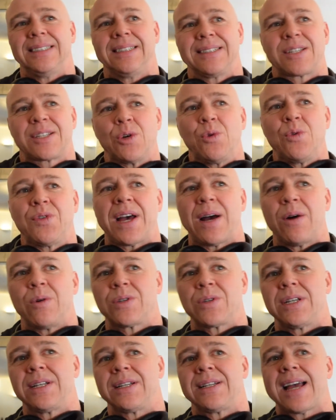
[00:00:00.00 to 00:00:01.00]
2000,
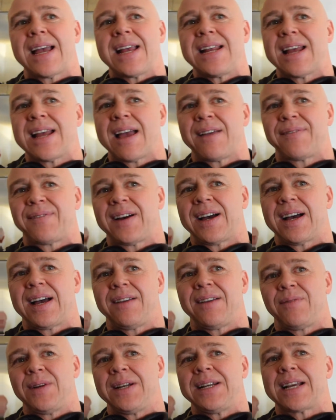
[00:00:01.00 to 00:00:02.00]

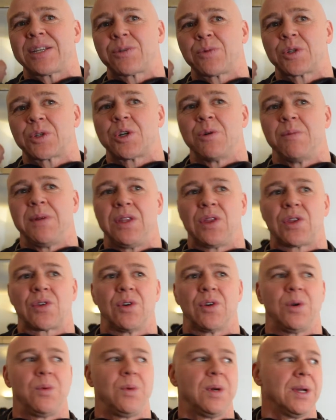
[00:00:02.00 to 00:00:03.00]
1995, when NAS was coming
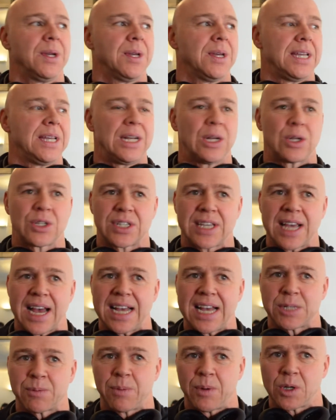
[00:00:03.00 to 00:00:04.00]
through, you know,
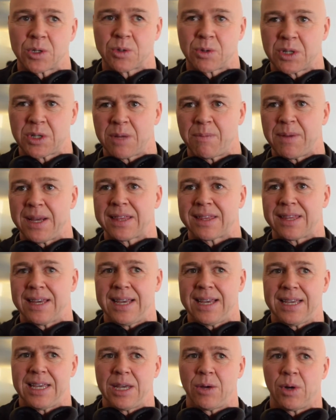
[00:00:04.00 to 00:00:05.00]
Sky Sports was a big
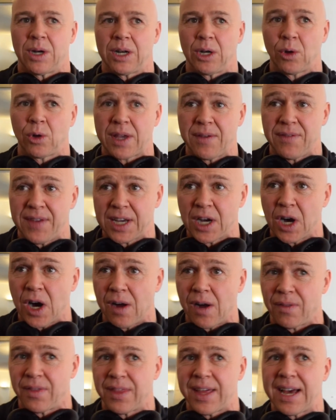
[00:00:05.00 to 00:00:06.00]
thing. You were lucky if you got
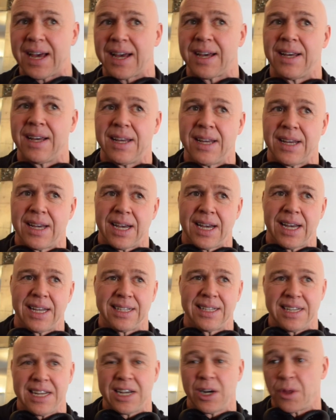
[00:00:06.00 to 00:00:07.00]
on that,
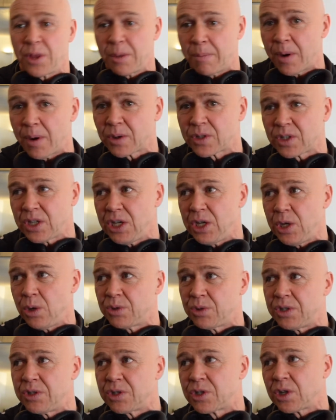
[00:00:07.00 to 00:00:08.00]
and you got the boxing
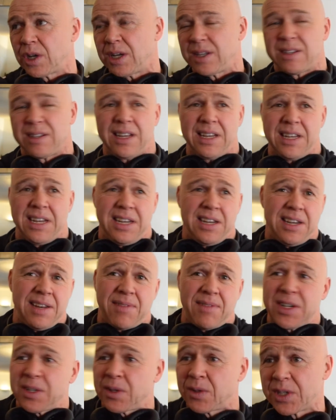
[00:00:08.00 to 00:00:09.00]
news, and you
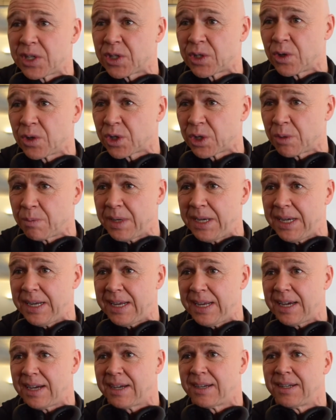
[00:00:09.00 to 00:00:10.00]
never had all this social
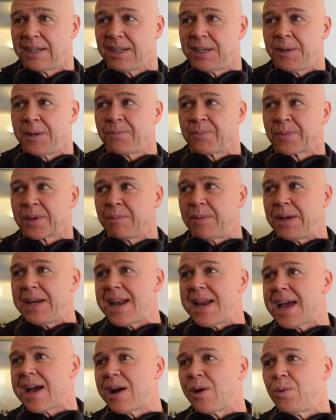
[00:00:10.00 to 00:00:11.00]
media.
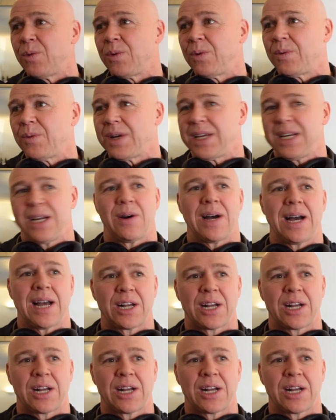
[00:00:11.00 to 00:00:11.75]
But now, you know, I